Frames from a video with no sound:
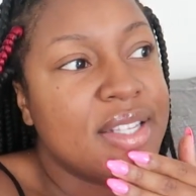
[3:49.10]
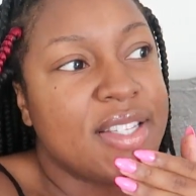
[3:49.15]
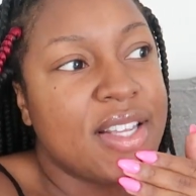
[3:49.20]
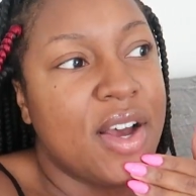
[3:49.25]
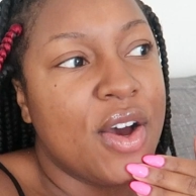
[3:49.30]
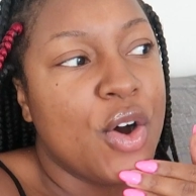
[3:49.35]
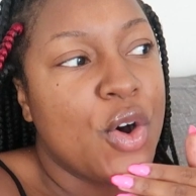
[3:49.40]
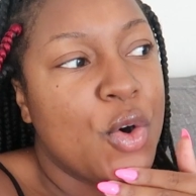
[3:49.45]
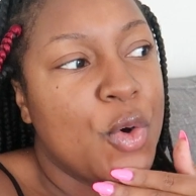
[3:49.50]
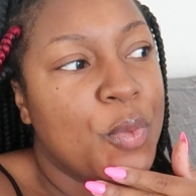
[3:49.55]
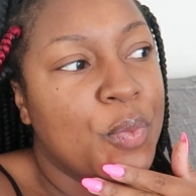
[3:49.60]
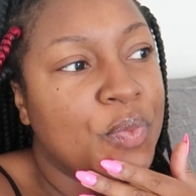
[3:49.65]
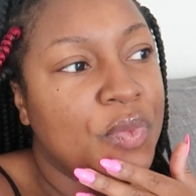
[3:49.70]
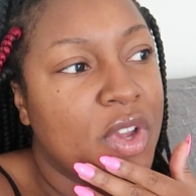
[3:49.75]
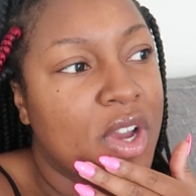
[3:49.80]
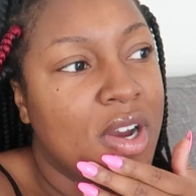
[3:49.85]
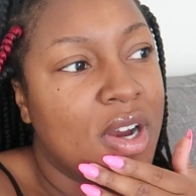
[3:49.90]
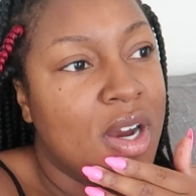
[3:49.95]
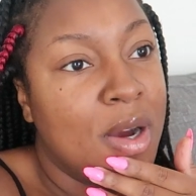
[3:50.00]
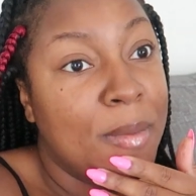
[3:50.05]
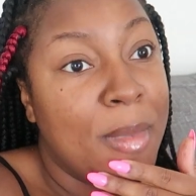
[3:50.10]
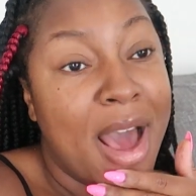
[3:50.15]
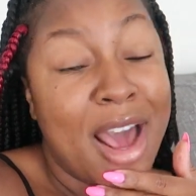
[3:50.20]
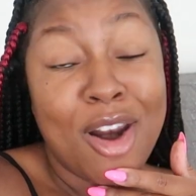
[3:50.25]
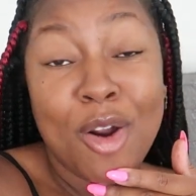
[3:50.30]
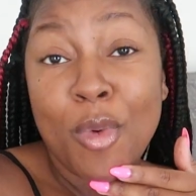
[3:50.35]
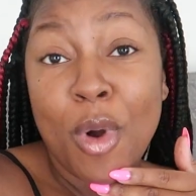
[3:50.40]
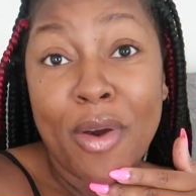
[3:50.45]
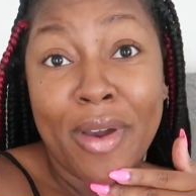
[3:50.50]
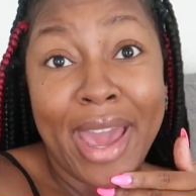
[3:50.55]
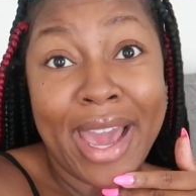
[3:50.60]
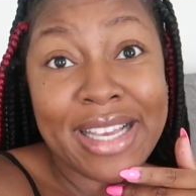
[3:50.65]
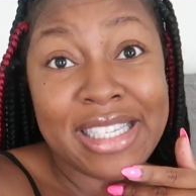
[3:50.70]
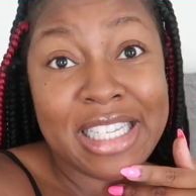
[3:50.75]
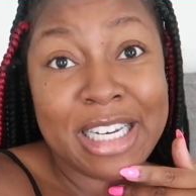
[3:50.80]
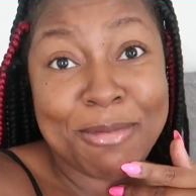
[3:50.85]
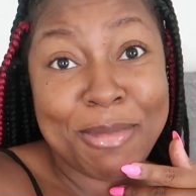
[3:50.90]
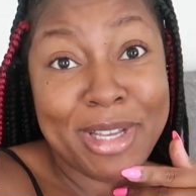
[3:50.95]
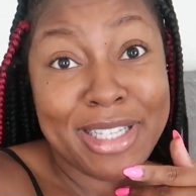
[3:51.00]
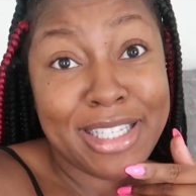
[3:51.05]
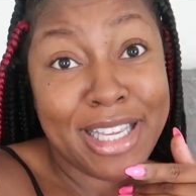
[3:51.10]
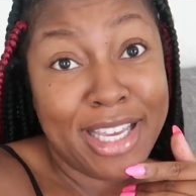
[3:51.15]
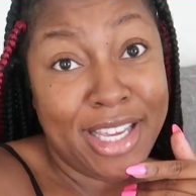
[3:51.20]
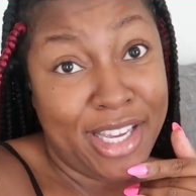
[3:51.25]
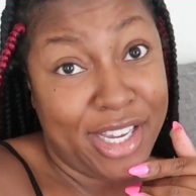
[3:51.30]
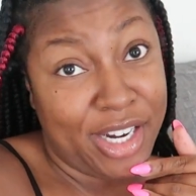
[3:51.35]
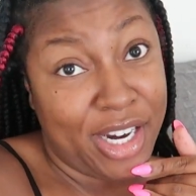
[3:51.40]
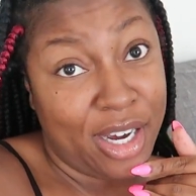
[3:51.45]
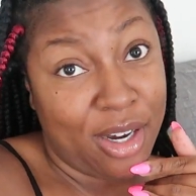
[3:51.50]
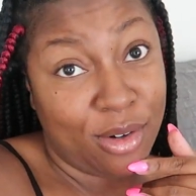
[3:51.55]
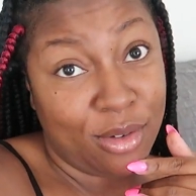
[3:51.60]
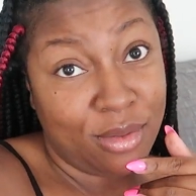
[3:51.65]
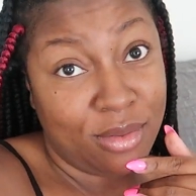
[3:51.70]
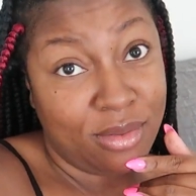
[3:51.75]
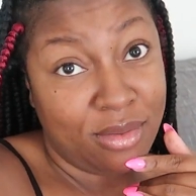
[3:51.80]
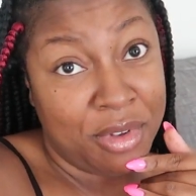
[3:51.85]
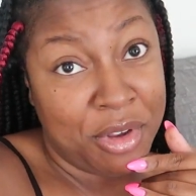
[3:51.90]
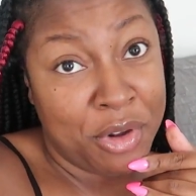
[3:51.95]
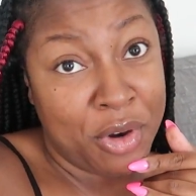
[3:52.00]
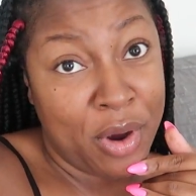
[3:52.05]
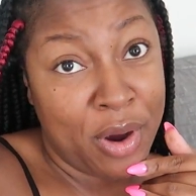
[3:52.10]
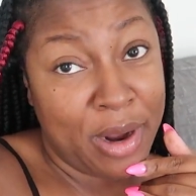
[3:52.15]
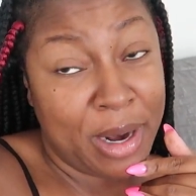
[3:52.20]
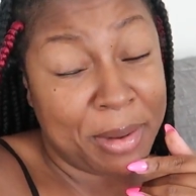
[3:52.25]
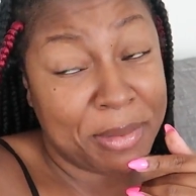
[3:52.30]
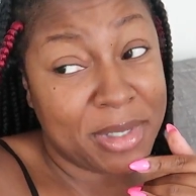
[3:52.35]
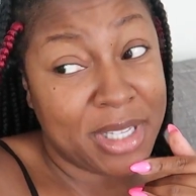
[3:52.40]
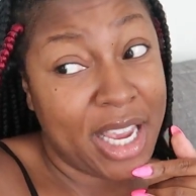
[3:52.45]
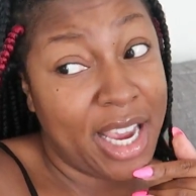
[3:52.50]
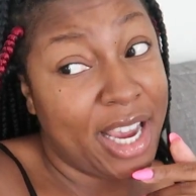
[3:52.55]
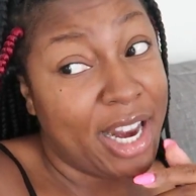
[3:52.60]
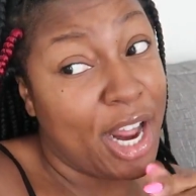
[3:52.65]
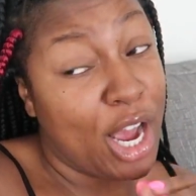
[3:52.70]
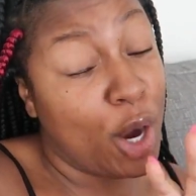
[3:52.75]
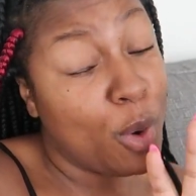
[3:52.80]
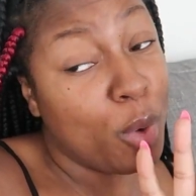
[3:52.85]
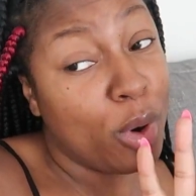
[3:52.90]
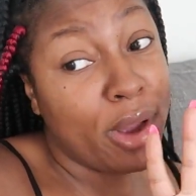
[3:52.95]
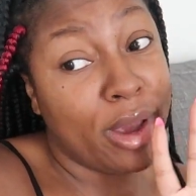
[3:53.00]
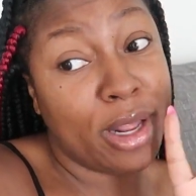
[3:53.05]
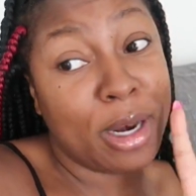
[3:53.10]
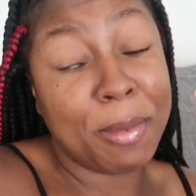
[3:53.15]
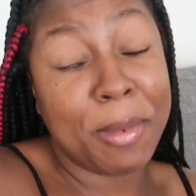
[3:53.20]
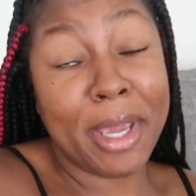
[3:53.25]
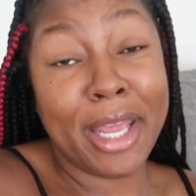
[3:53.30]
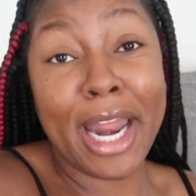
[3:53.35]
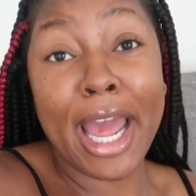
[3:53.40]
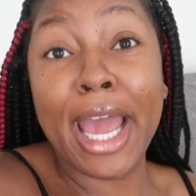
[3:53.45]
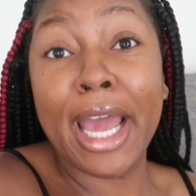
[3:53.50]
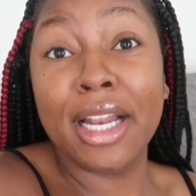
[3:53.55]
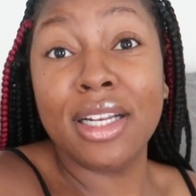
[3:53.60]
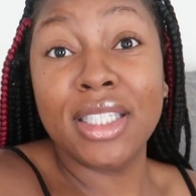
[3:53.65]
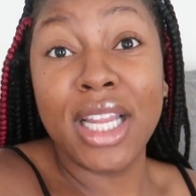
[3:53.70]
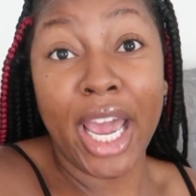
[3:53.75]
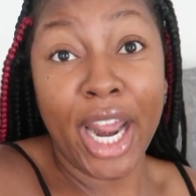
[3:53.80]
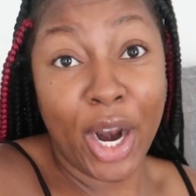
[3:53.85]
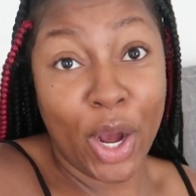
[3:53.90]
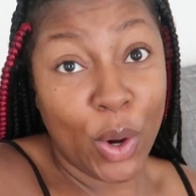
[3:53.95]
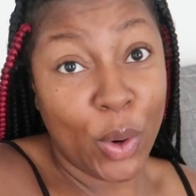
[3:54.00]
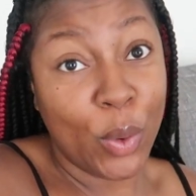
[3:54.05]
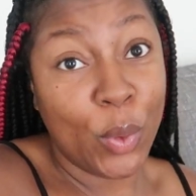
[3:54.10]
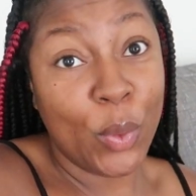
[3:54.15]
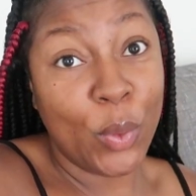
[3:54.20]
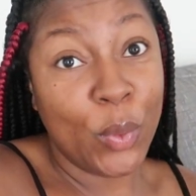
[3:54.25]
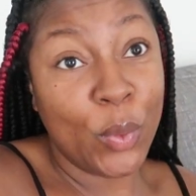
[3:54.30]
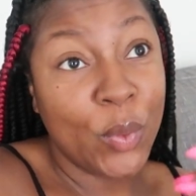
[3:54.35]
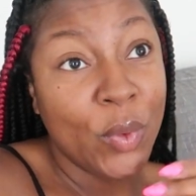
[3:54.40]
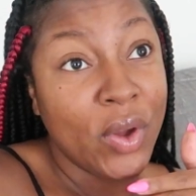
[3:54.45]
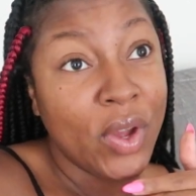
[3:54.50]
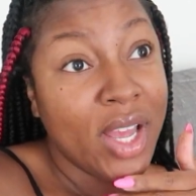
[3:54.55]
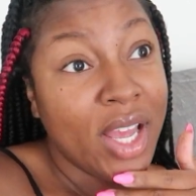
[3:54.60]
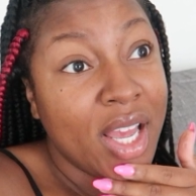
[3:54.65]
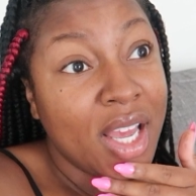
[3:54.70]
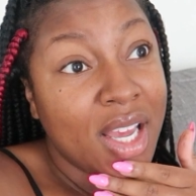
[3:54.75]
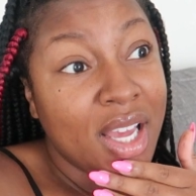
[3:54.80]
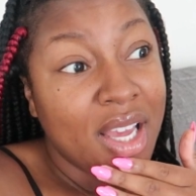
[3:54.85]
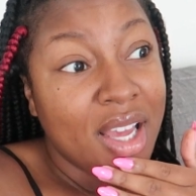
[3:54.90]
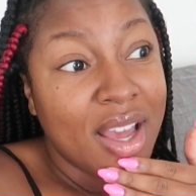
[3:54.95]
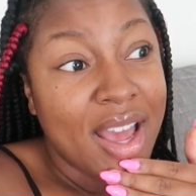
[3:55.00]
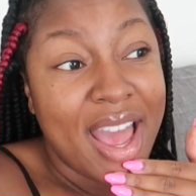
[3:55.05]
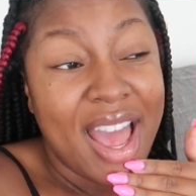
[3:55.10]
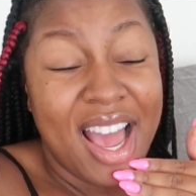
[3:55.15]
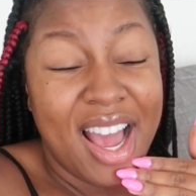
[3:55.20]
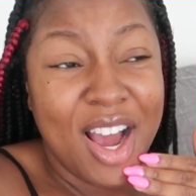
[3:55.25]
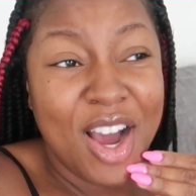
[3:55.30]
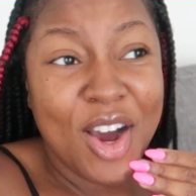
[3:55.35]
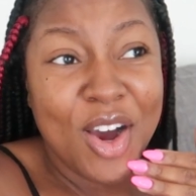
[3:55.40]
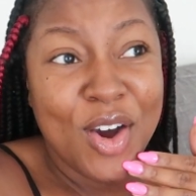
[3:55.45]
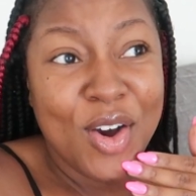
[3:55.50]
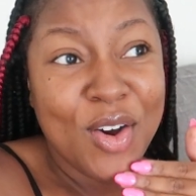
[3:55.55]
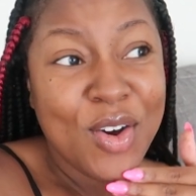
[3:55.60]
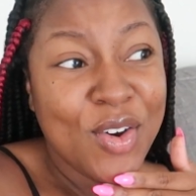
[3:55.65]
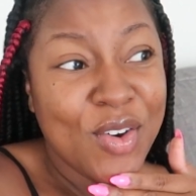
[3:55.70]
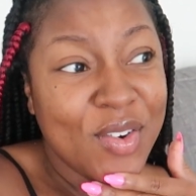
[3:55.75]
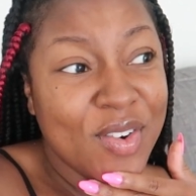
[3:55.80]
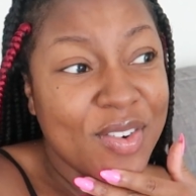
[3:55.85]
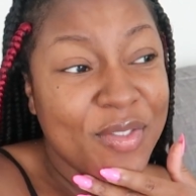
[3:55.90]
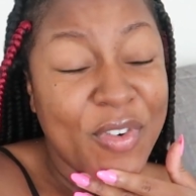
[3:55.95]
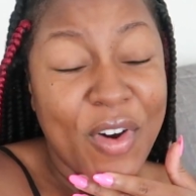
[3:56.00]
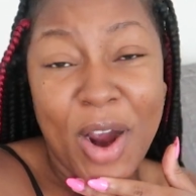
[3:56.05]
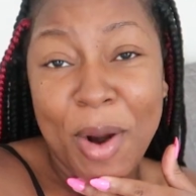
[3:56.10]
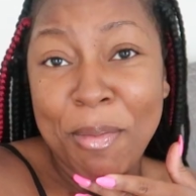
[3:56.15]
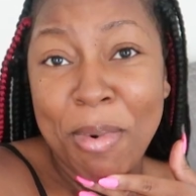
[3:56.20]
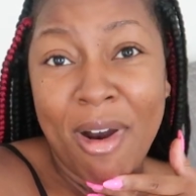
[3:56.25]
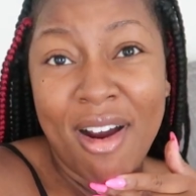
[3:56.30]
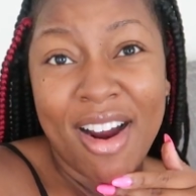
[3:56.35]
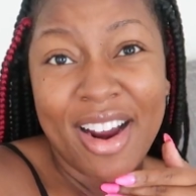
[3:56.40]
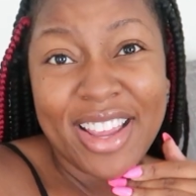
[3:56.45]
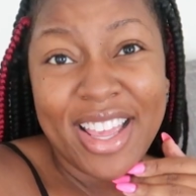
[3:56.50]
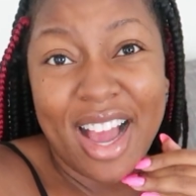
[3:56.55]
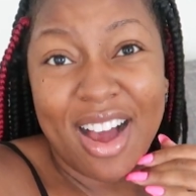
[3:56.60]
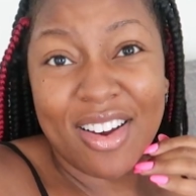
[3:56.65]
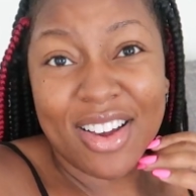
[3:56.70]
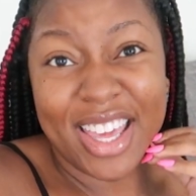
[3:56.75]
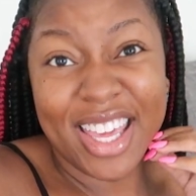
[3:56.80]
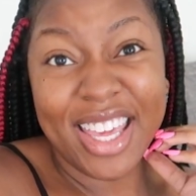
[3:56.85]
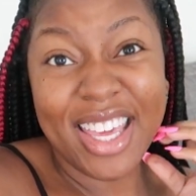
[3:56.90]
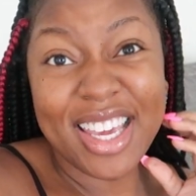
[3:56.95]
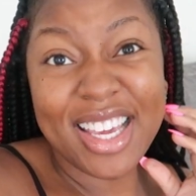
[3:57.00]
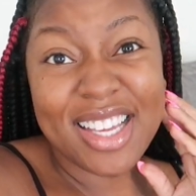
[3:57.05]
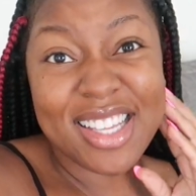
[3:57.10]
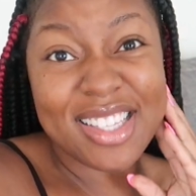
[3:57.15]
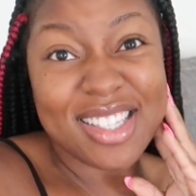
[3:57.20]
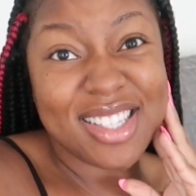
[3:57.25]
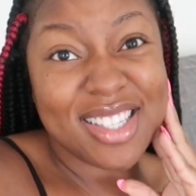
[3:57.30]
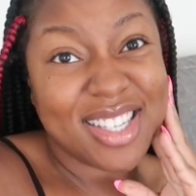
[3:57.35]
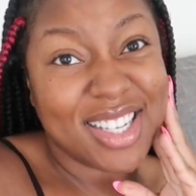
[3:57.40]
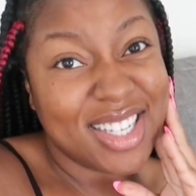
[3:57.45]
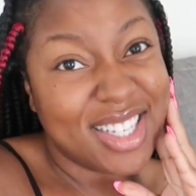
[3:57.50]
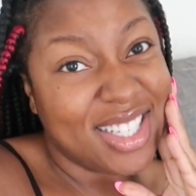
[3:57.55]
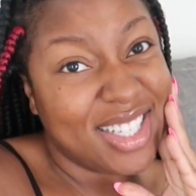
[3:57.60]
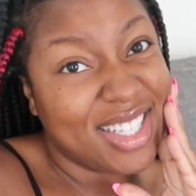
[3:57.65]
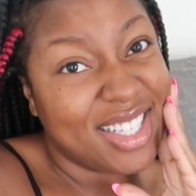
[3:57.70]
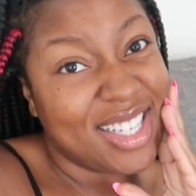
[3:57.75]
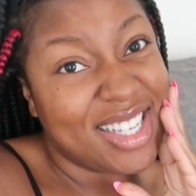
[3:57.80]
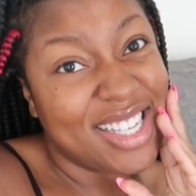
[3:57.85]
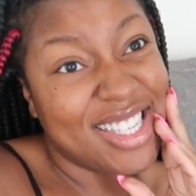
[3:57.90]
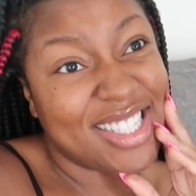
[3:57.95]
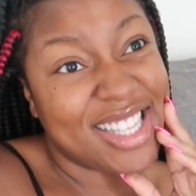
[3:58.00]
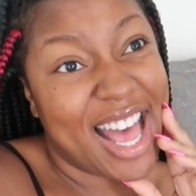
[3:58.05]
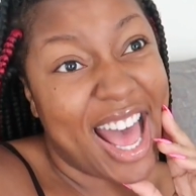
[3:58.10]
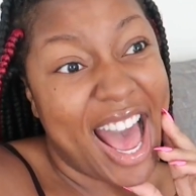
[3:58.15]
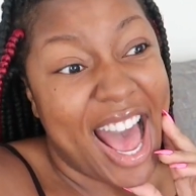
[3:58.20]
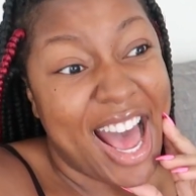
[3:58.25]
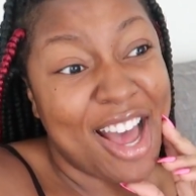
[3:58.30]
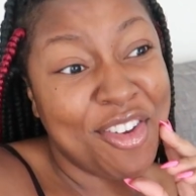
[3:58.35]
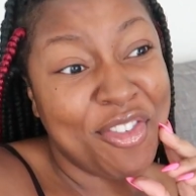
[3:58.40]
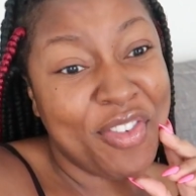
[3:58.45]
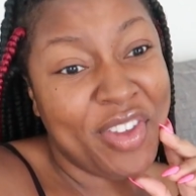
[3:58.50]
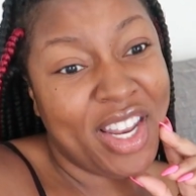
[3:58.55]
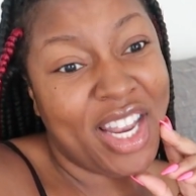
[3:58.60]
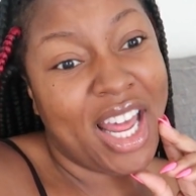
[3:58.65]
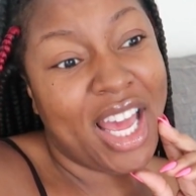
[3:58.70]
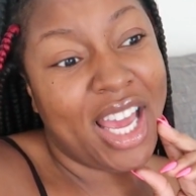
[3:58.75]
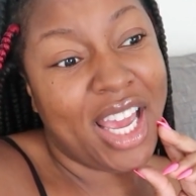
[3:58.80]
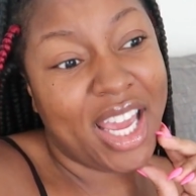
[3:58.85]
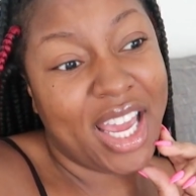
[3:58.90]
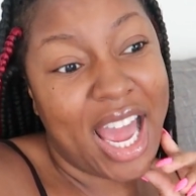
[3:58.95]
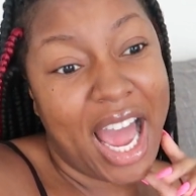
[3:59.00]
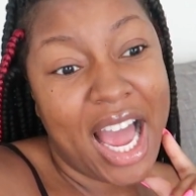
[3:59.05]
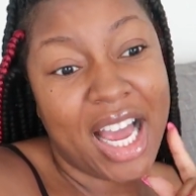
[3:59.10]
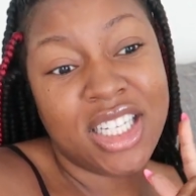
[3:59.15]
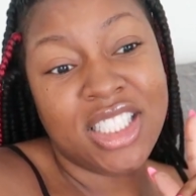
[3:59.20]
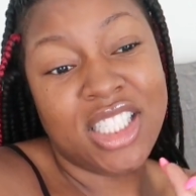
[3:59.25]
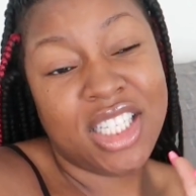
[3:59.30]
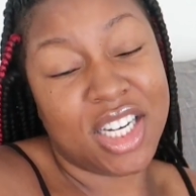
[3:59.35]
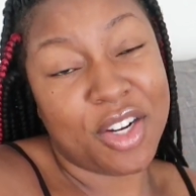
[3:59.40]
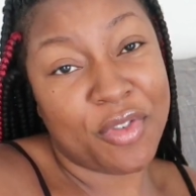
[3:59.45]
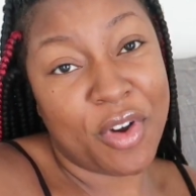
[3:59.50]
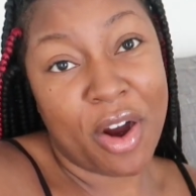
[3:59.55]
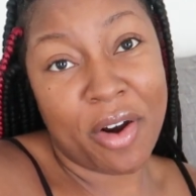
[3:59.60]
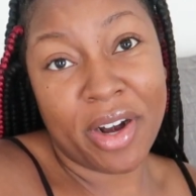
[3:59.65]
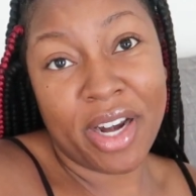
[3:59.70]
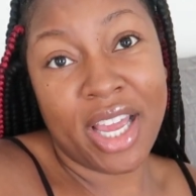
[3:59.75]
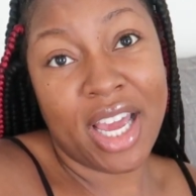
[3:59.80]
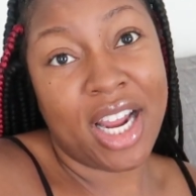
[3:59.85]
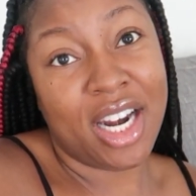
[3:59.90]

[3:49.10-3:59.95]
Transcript: So I don't want Kason to be 10 though, you know what I'm saying? I don't want him to be that old. How far apart are y'all kids? Because I feel like I should have already